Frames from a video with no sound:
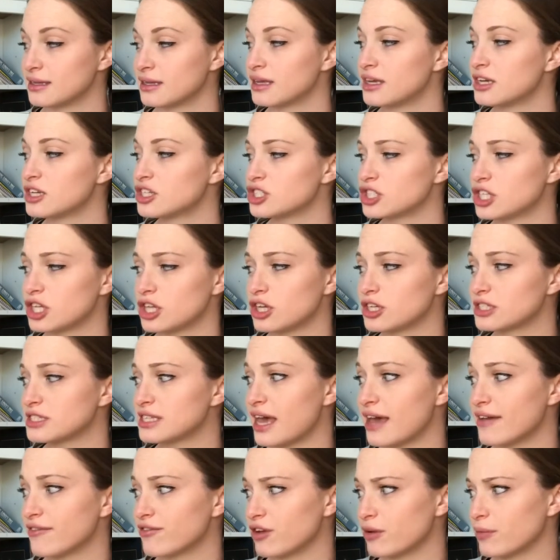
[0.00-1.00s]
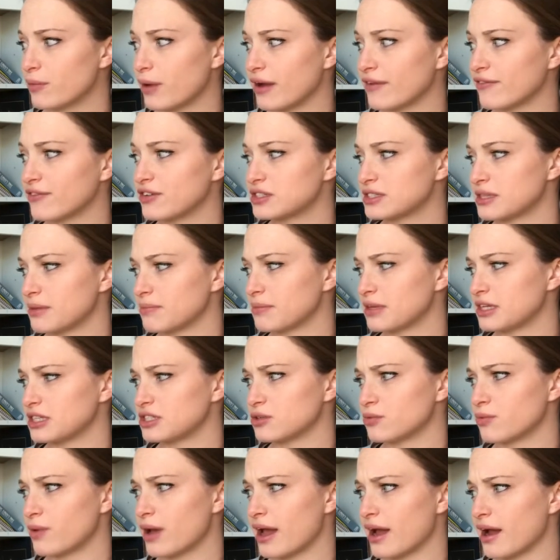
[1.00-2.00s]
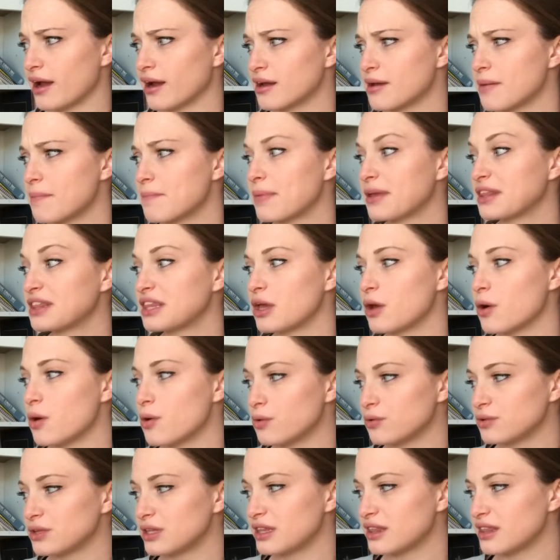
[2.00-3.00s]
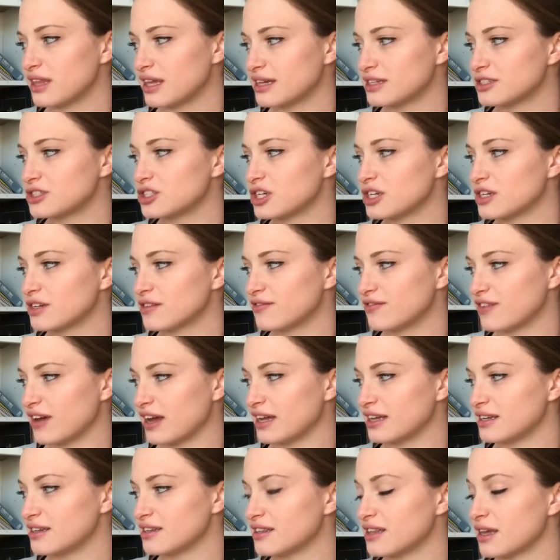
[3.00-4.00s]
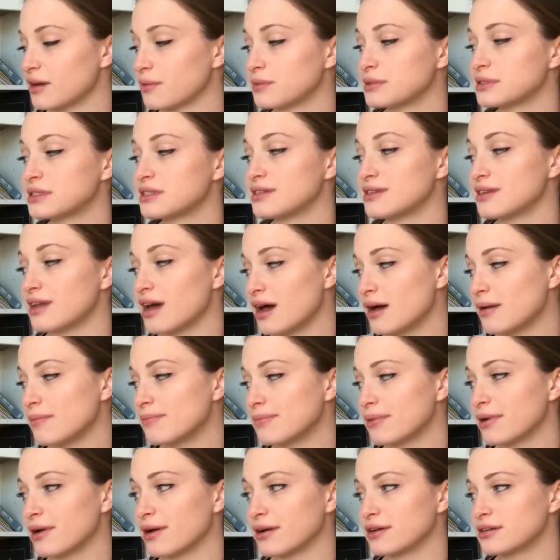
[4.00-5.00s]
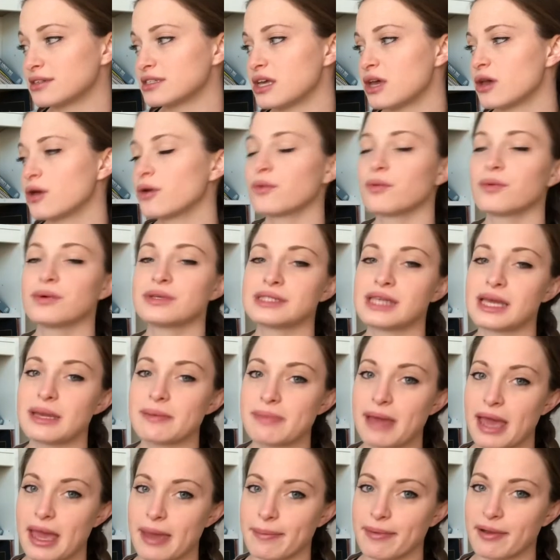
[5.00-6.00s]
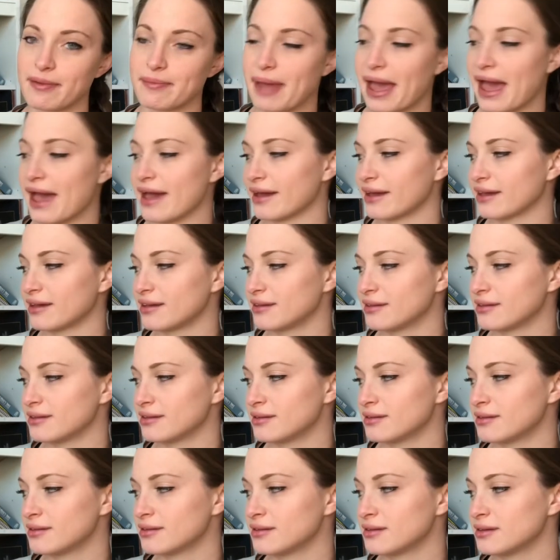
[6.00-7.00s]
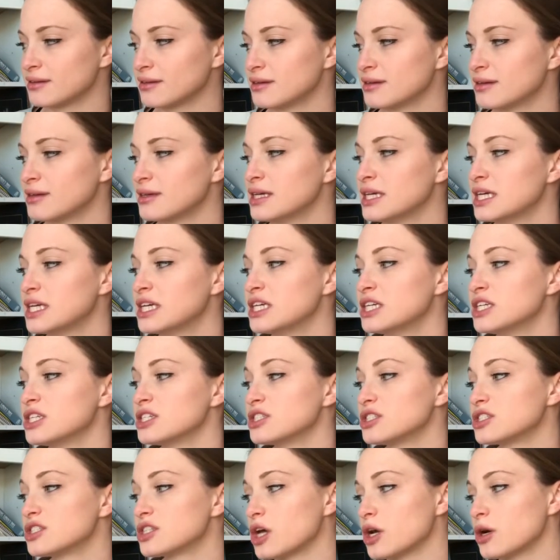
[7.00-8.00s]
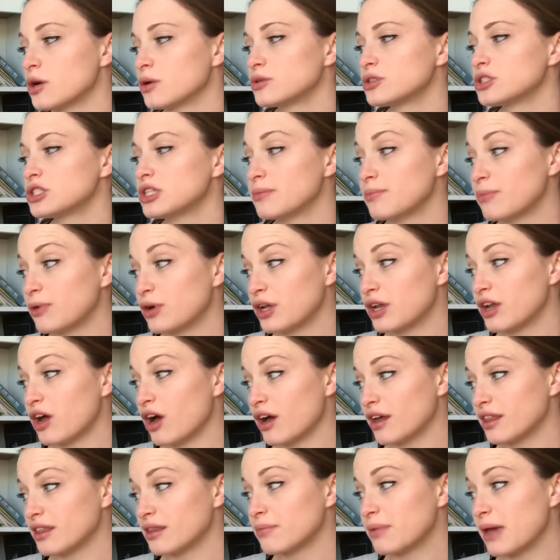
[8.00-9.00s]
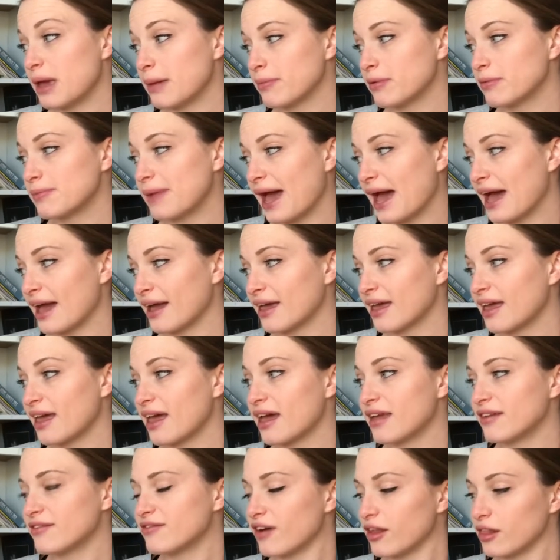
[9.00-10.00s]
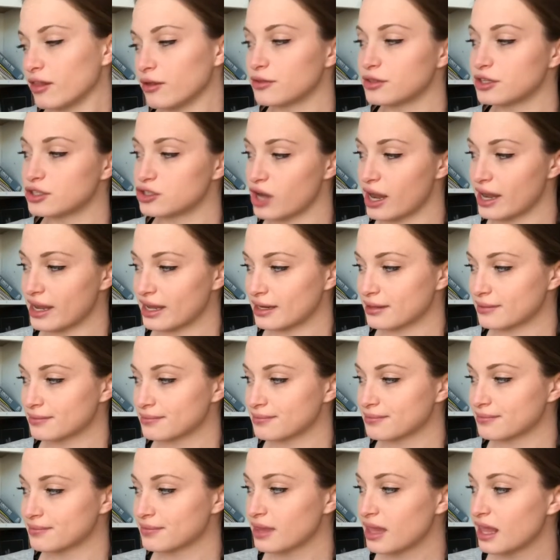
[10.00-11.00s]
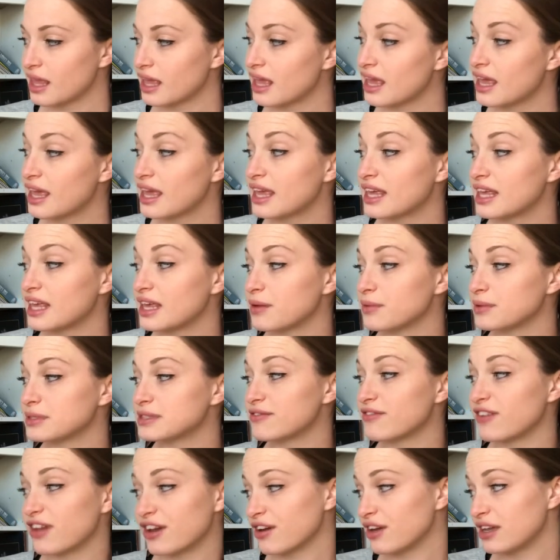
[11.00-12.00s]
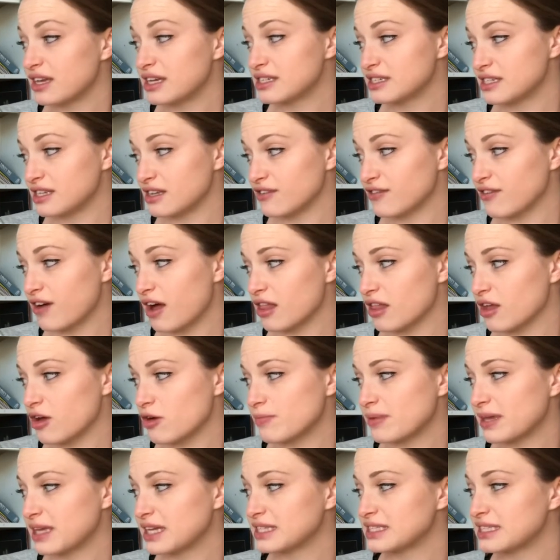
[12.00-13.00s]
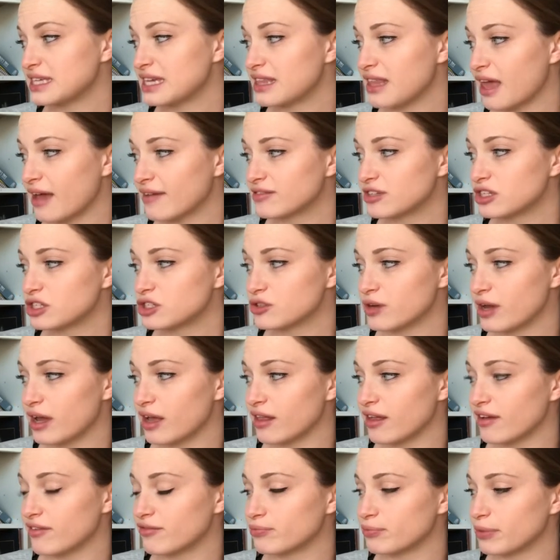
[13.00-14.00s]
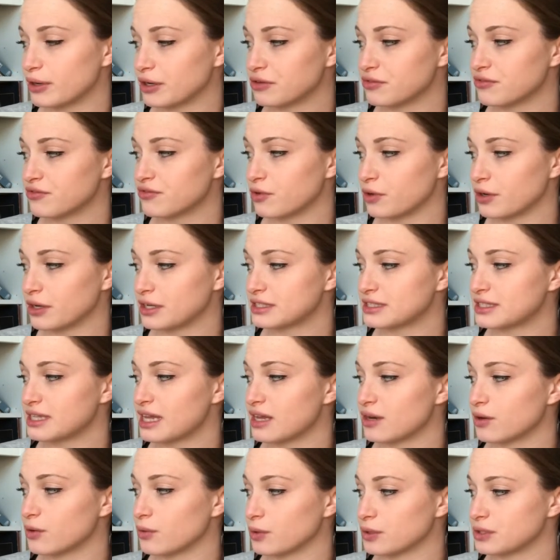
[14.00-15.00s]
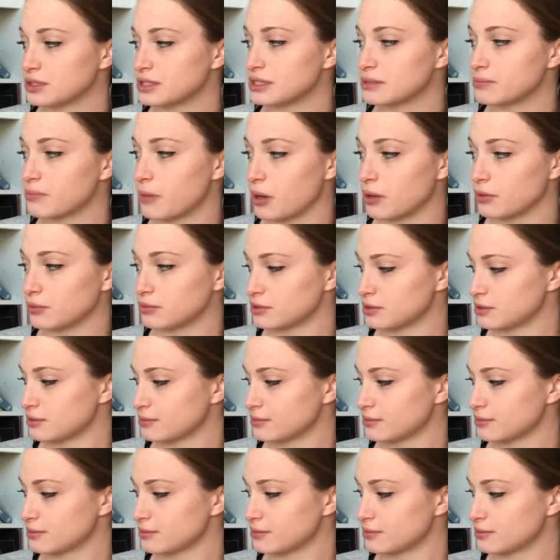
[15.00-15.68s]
She looked everywhere for something to wear, but the only thing she could find that was not burnt was a paper bag. So she put on the paper bag and followed the dragon. He was very easy to follow because he left a trail of burnt forest and horse's bones.